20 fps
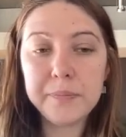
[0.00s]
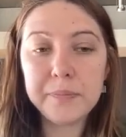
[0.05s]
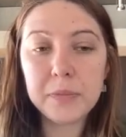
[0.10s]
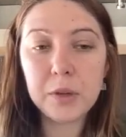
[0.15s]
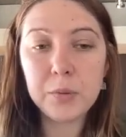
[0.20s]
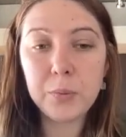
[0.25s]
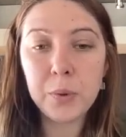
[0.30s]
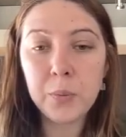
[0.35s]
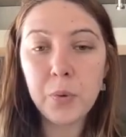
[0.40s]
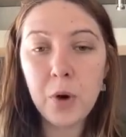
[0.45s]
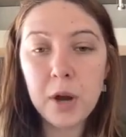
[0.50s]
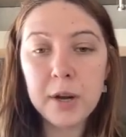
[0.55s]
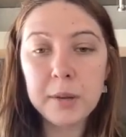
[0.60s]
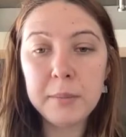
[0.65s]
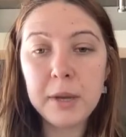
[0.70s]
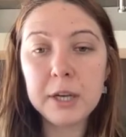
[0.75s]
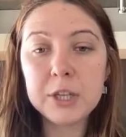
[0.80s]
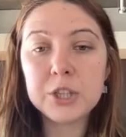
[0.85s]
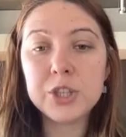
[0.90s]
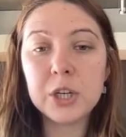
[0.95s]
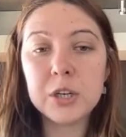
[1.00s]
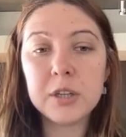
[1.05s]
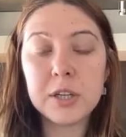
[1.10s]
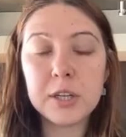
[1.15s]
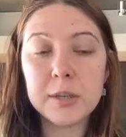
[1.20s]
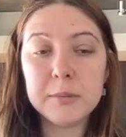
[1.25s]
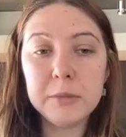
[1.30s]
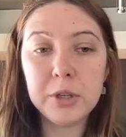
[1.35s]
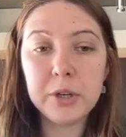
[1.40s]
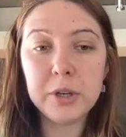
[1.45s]
we want to make sure the
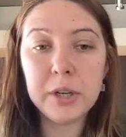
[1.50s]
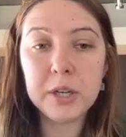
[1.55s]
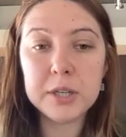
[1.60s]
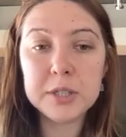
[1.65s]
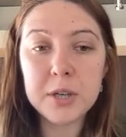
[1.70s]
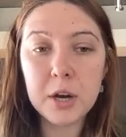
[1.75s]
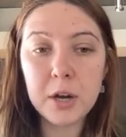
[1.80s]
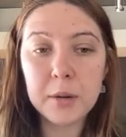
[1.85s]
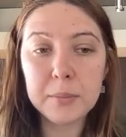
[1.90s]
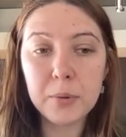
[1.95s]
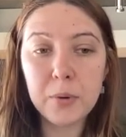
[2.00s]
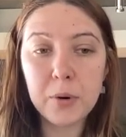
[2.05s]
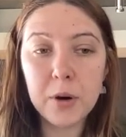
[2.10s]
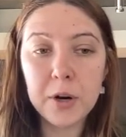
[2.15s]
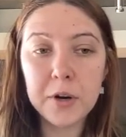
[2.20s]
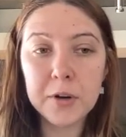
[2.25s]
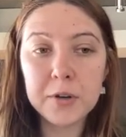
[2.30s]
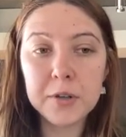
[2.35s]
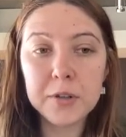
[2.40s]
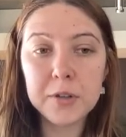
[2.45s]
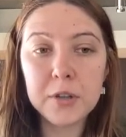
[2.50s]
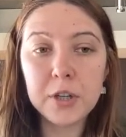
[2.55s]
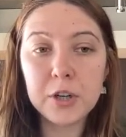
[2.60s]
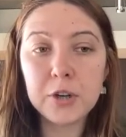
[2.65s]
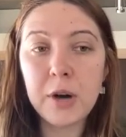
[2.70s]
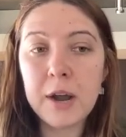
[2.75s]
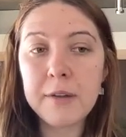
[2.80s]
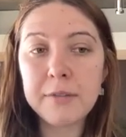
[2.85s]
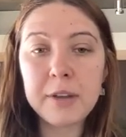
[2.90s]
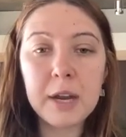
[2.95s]
community is on board. The
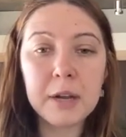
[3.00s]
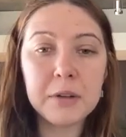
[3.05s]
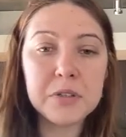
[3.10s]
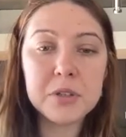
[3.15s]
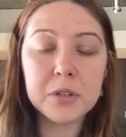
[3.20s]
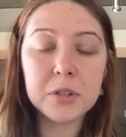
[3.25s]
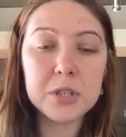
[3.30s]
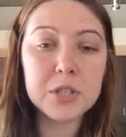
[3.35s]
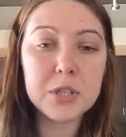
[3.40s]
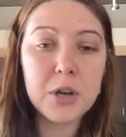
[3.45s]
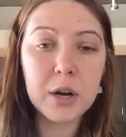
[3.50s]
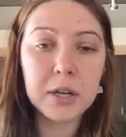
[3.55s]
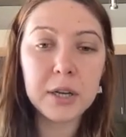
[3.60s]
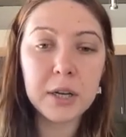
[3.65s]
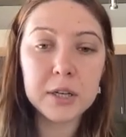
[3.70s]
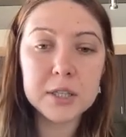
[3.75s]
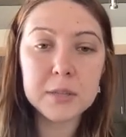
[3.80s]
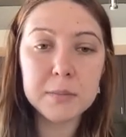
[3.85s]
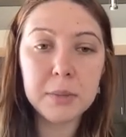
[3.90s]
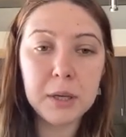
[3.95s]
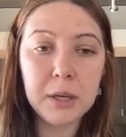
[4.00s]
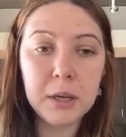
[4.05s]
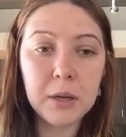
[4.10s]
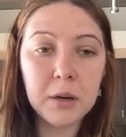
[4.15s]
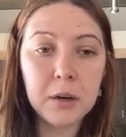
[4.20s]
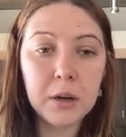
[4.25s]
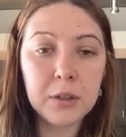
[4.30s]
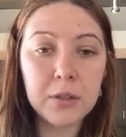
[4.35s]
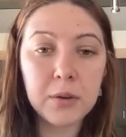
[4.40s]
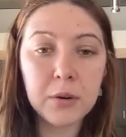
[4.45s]
Graph Council is not here to
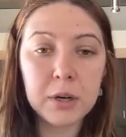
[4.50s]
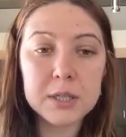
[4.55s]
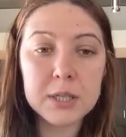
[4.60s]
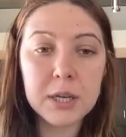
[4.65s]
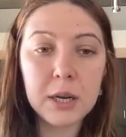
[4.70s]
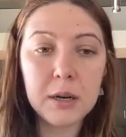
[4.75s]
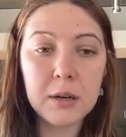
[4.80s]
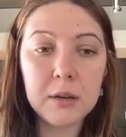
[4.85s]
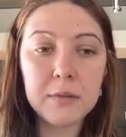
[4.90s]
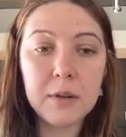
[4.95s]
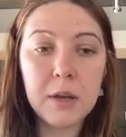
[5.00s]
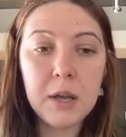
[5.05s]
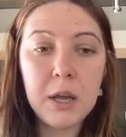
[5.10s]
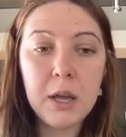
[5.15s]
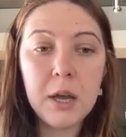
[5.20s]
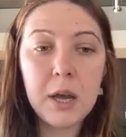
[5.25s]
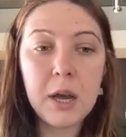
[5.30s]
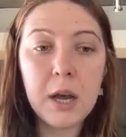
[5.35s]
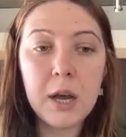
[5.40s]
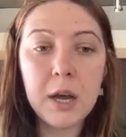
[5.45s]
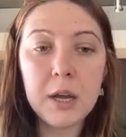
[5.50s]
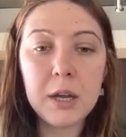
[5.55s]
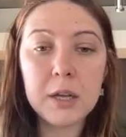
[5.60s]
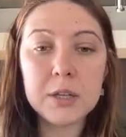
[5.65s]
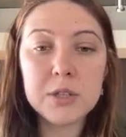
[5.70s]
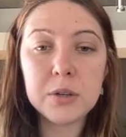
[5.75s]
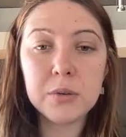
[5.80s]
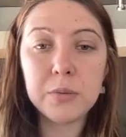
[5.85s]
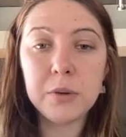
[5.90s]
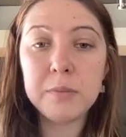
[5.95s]
be authoritative.
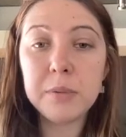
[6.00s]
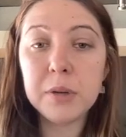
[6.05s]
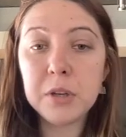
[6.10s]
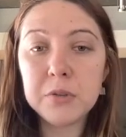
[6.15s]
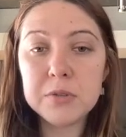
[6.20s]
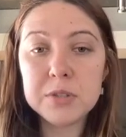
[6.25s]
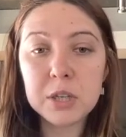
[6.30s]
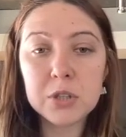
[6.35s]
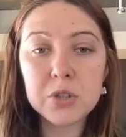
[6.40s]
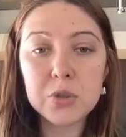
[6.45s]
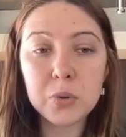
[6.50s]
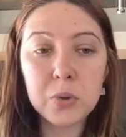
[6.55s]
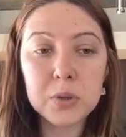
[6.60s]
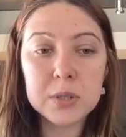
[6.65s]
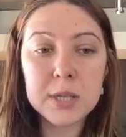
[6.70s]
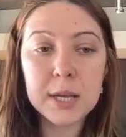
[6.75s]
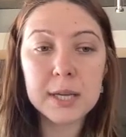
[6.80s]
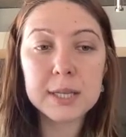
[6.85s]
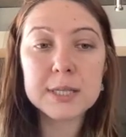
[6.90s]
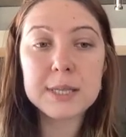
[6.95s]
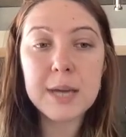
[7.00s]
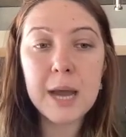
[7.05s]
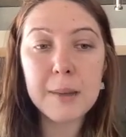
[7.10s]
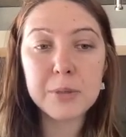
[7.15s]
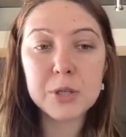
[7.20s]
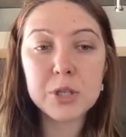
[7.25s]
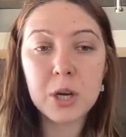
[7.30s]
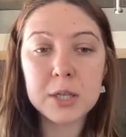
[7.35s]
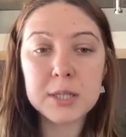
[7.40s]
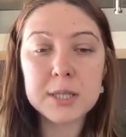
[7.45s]
And so we've been using tools like
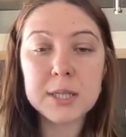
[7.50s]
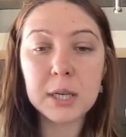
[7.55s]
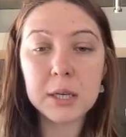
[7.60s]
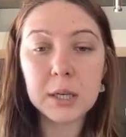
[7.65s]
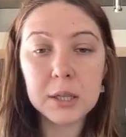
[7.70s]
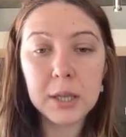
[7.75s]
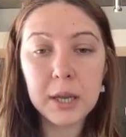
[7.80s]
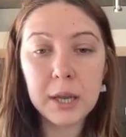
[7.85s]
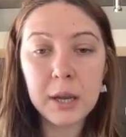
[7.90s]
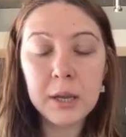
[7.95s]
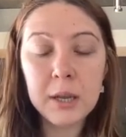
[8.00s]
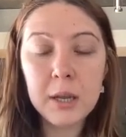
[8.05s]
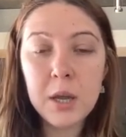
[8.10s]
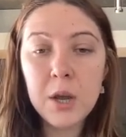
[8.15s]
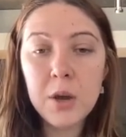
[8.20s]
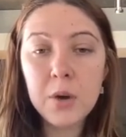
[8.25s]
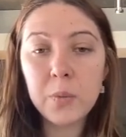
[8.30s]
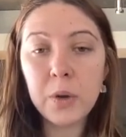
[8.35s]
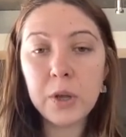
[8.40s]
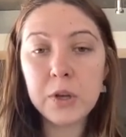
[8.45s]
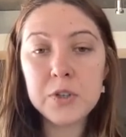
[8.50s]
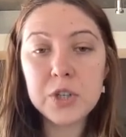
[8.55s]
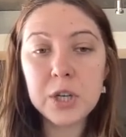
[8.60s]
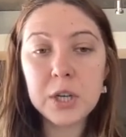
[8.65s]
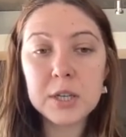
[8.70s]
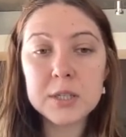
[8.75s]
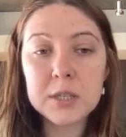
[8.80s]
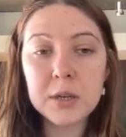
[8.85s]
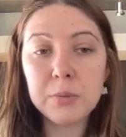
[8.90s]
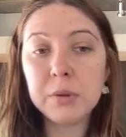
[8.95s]
snapshot signaling, which
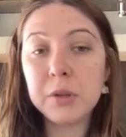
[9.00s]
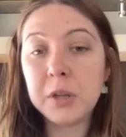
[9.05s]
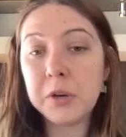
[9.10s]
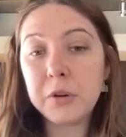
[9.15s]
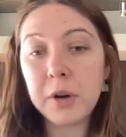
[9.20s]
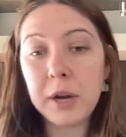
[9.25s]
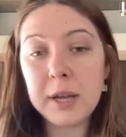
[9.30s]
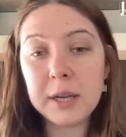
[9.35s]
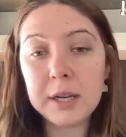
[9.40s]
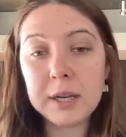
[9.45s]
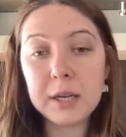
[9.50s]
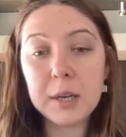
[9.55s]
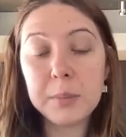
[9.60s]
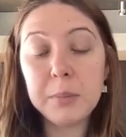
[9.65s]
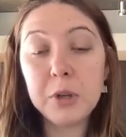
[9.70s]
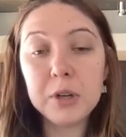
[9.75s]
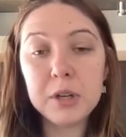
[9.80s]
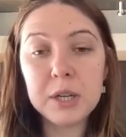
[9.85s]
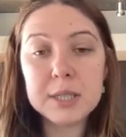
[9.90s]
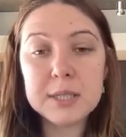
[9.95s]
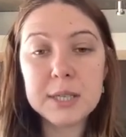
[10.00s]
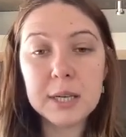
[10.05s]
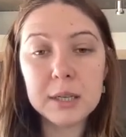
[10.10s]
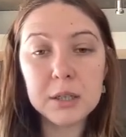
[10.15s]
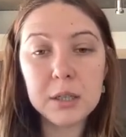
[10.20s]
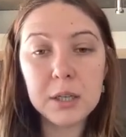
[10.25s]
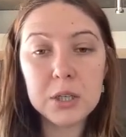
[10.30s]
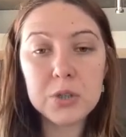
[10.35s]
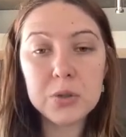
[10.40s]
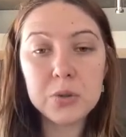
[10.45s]
is a really great community
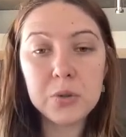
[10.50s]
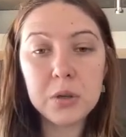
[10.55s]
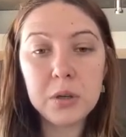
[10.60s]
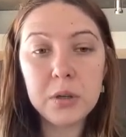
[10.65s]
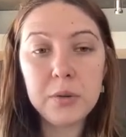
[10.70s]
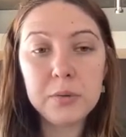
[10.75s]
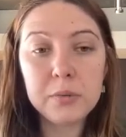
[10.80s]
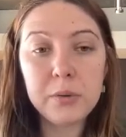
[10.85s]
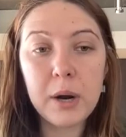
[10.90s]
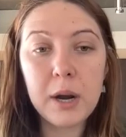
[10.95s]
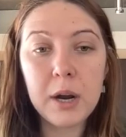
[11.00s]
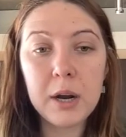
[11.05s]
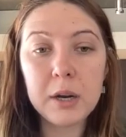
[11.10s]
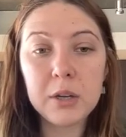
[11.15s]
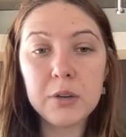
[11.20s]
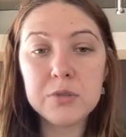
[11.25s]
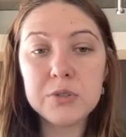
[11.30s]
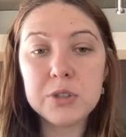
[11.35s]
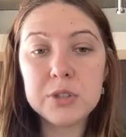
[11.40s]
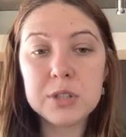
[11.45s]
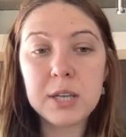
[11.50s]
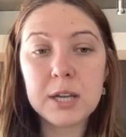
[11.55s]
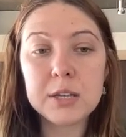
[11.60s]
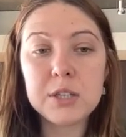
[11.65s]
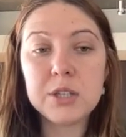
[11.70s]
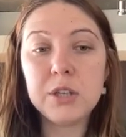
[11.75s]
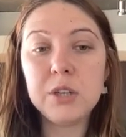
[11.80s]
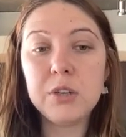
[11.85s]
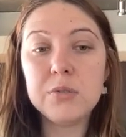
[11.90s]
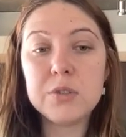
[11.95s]
signaling tool where users get
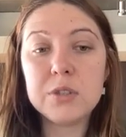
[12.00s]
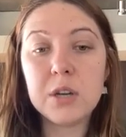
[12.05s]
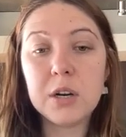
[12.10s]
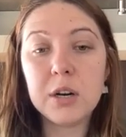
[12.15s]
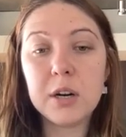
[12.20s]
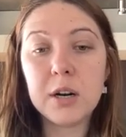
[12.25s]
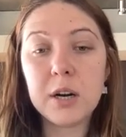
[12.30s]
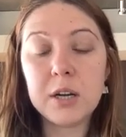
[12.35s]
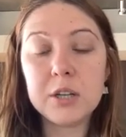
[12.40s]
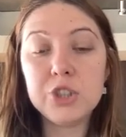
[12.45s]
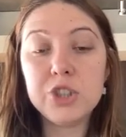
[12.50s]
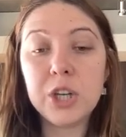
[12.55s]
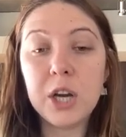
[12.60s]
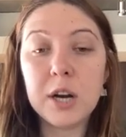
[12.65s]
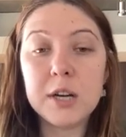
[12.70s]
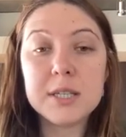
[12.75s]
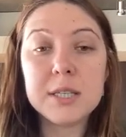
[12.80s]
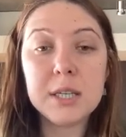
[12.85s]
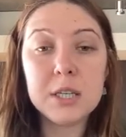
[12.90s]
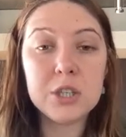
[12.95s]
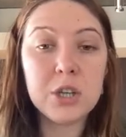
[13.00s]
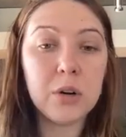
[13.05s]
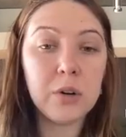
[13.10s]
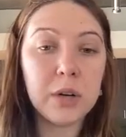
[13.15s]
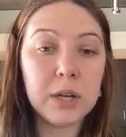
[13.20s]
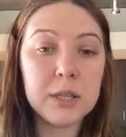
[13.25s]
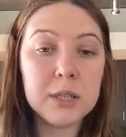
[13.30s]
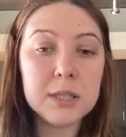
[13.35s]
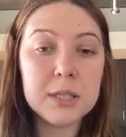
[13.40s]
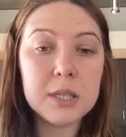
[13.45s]
to use their GRT
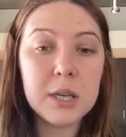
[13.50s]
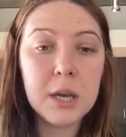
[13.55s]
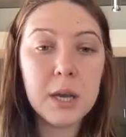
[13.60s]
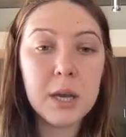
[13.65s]
tokens